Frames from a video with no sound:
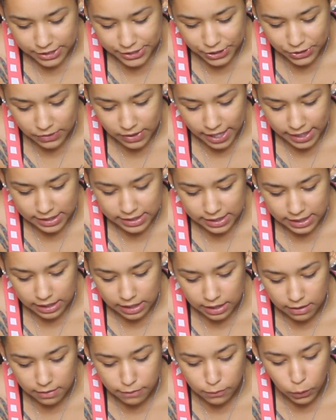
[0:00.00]
Do you like to
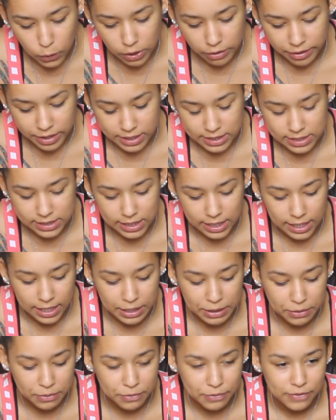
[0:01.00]
give or
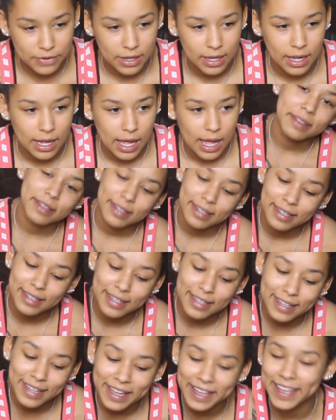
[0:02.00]
receive?
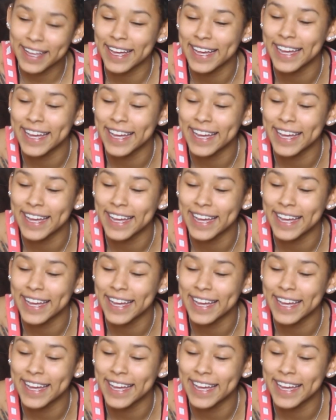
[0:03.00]
This